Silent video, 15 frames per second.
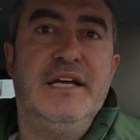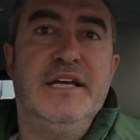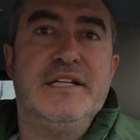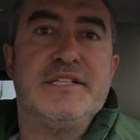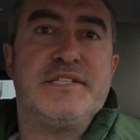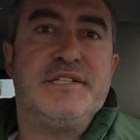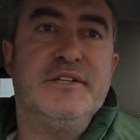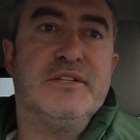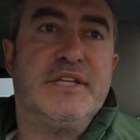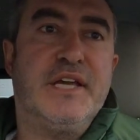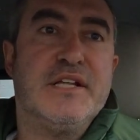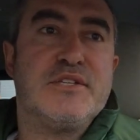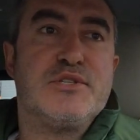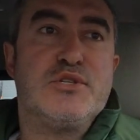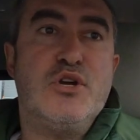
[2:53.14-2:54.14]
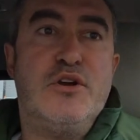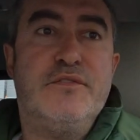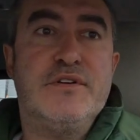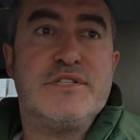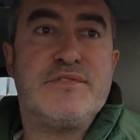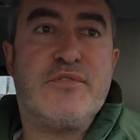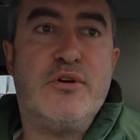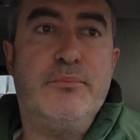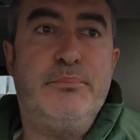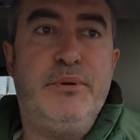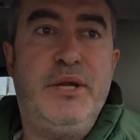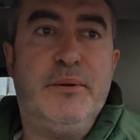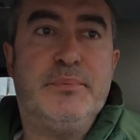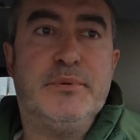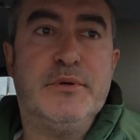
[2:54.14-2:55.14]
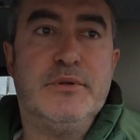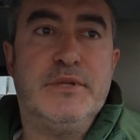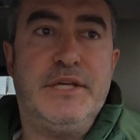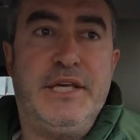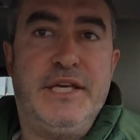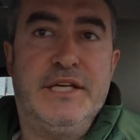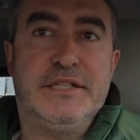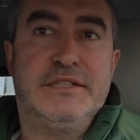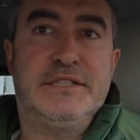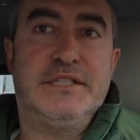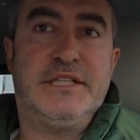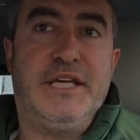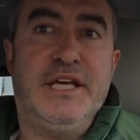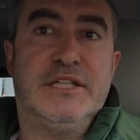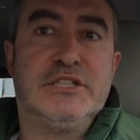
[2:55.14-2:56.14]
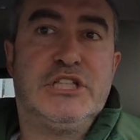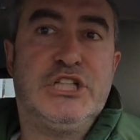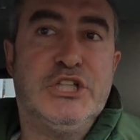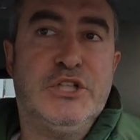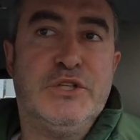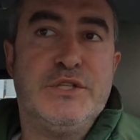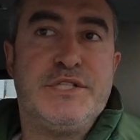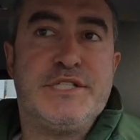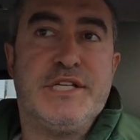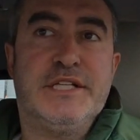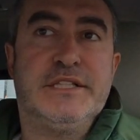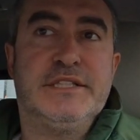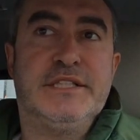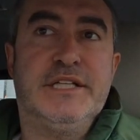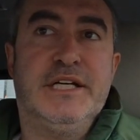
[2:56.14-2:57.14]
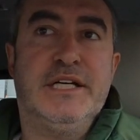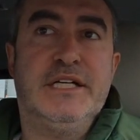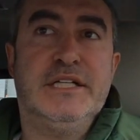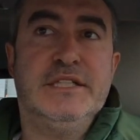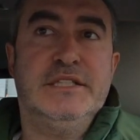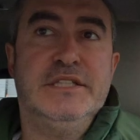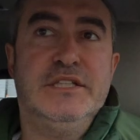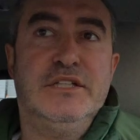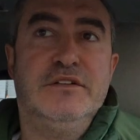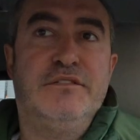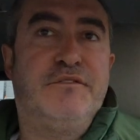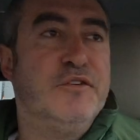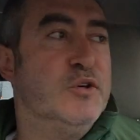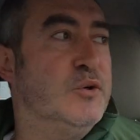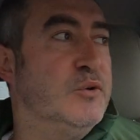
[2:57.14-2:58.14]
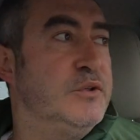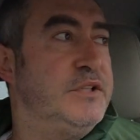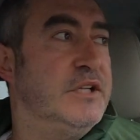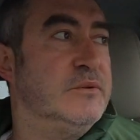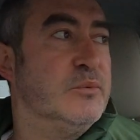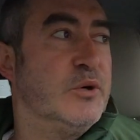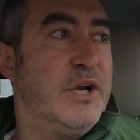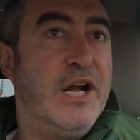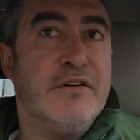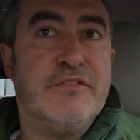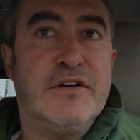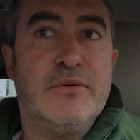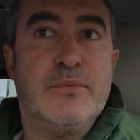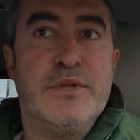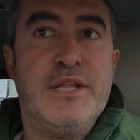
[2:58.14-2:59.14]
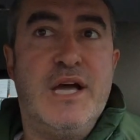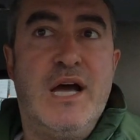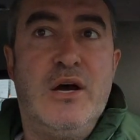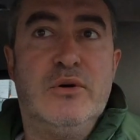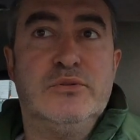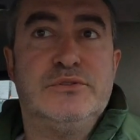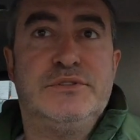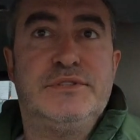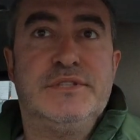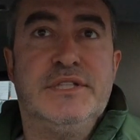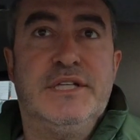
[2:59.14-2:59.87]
and still get service from people and get goods and food and whatever without